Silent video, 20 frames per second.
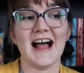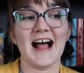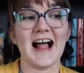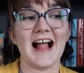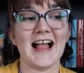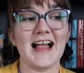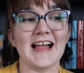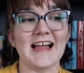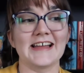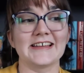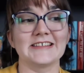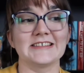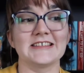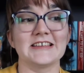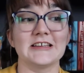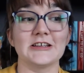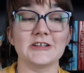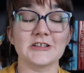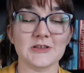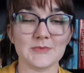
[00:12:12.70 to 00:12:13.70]
and
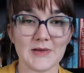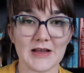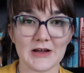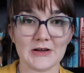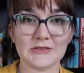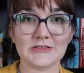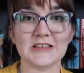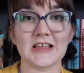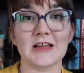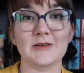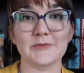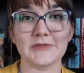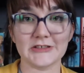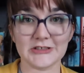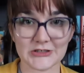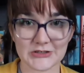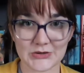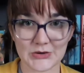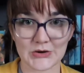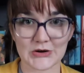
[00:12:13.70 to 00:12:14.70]
hears about Simon's
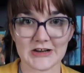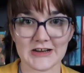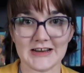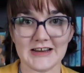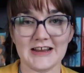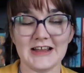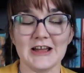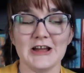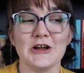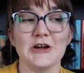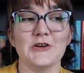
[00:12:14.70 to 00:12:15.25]
story